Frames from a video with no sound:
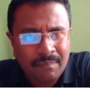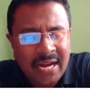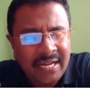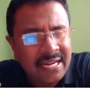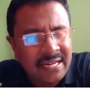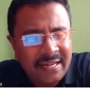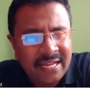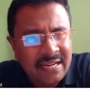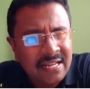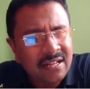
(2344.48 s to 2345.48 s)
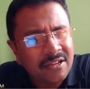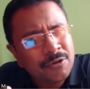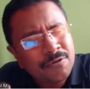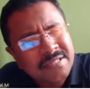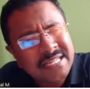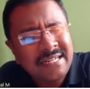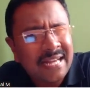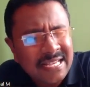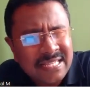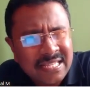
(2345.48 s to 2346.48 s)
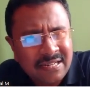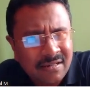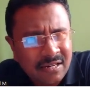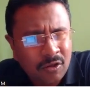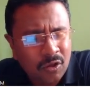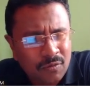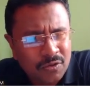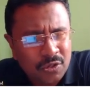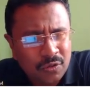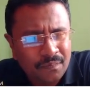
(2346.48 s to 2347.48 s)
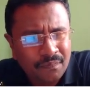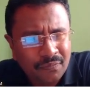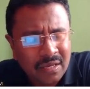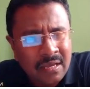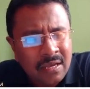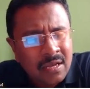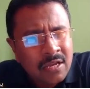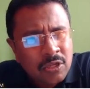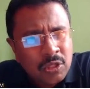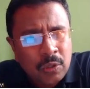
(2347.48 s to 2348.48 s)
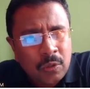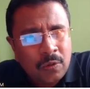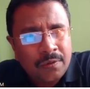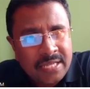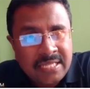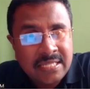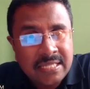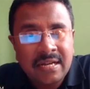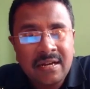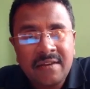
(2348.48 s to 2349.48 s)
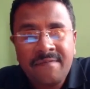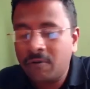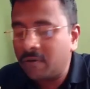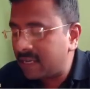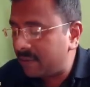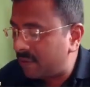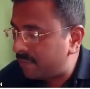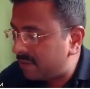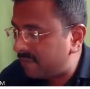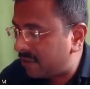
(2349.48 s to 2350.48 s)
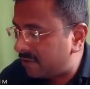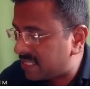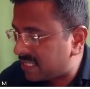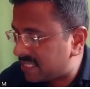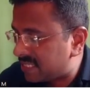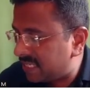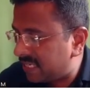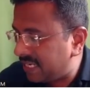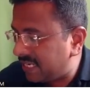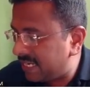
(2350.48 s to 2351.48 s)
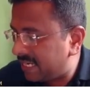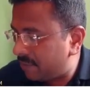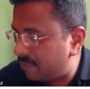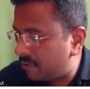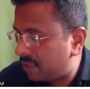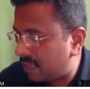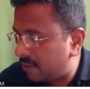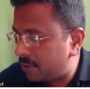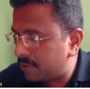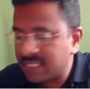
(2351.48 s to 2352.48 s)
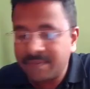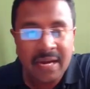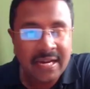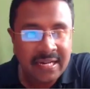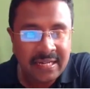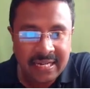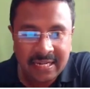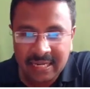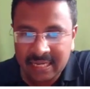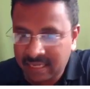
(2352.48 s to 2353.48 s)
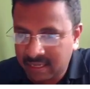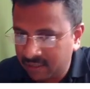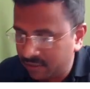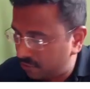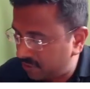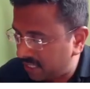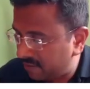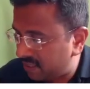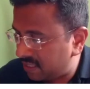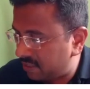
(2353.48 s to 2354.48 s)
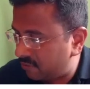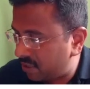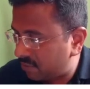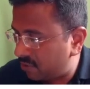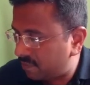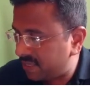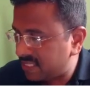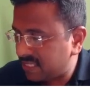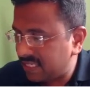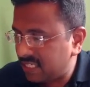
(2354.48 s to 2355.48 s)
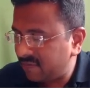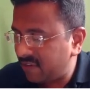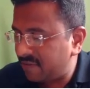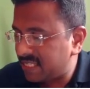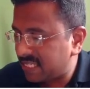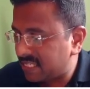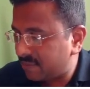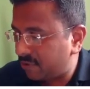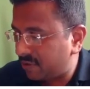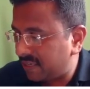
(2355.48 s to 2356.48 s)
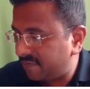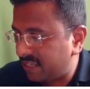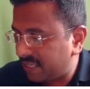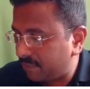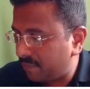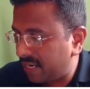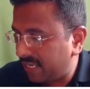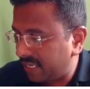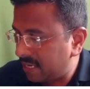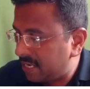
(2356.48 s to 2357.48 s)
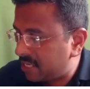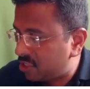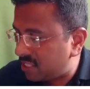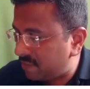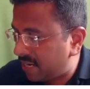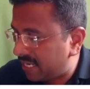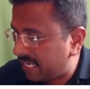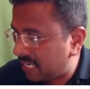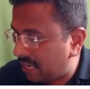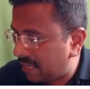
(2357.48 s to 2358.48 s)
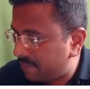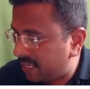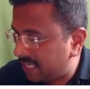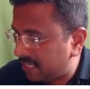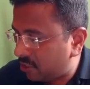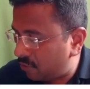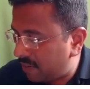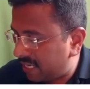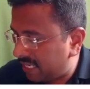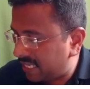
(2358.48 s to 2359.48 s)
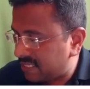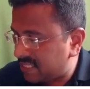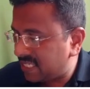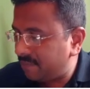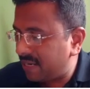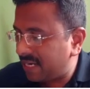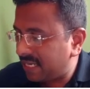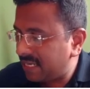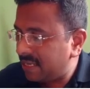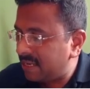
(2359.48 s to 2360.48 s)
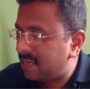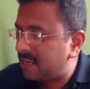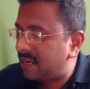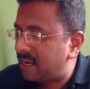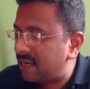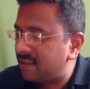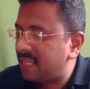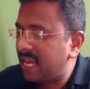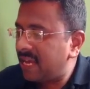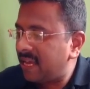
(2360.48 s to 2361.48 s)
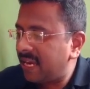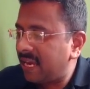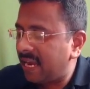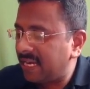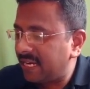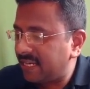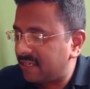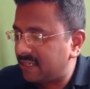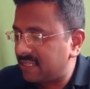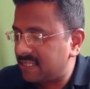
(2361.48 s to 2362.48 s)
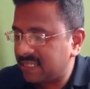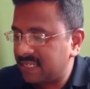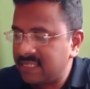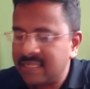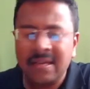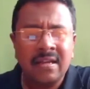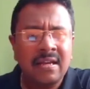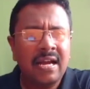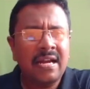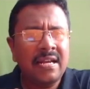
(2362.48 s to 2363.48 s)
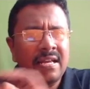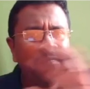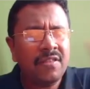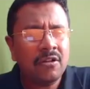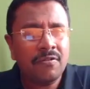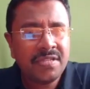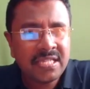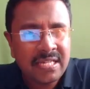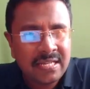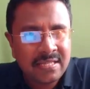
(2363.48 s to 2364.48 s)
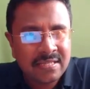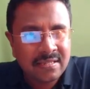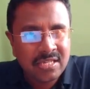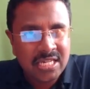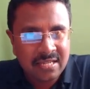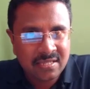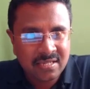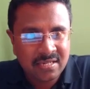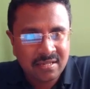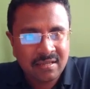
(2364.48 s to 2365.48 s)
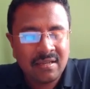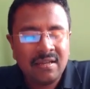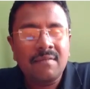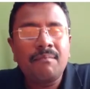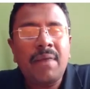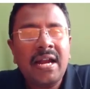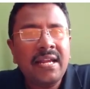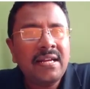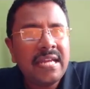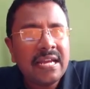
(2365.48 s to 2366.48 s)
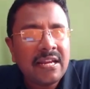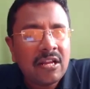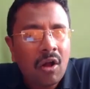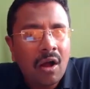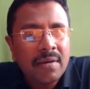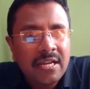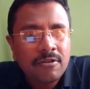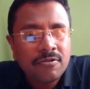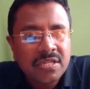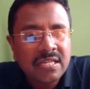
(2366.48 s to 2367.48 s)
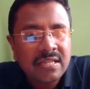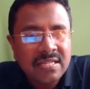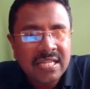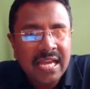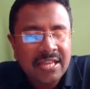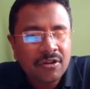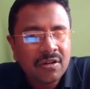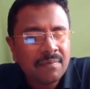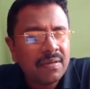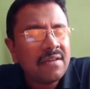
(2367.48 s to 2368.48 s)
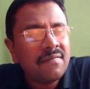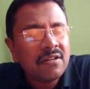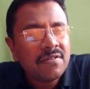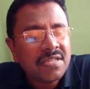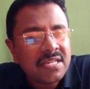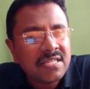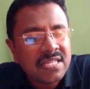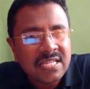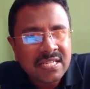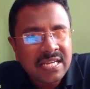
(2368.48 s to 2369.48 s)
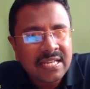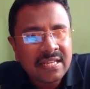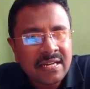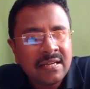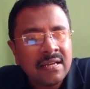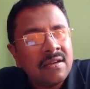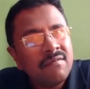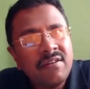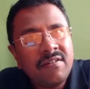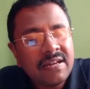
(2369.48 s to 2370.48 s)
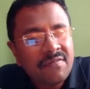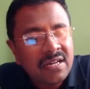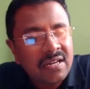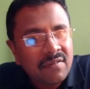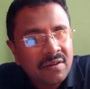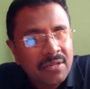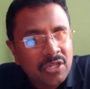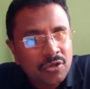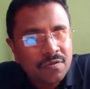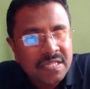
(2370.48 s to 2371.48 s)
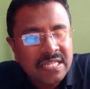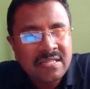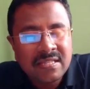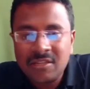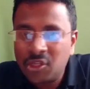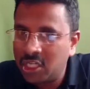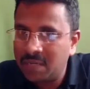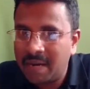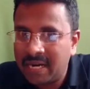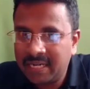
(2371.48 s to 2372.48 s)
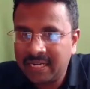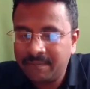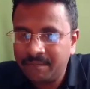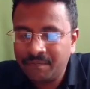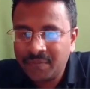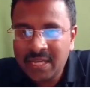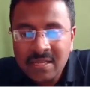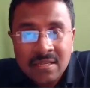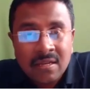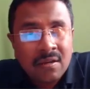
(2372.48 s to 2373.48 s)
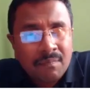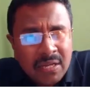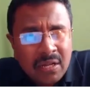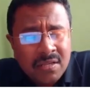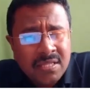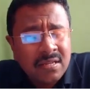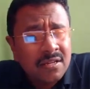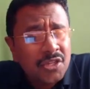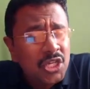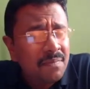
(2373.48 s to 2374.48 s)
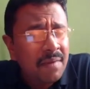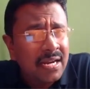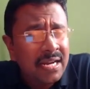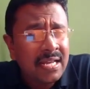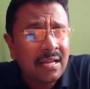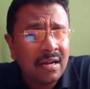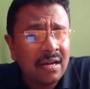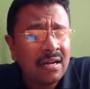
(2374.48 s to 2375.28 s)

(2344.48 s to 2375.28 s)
Banding technique used in dicentric chromosome. So this, if you could remember, we have discussed in detail about this banding technique during our workbook-based teaching. We have discussed about different type of banding: G banding, R banding, Q banding, and C banding. There I highlighted these things. And if the question is just banding technique commonly used in this karyotyping, if the question is just like that, we definitely will be choose this G banding. Yes, because G banding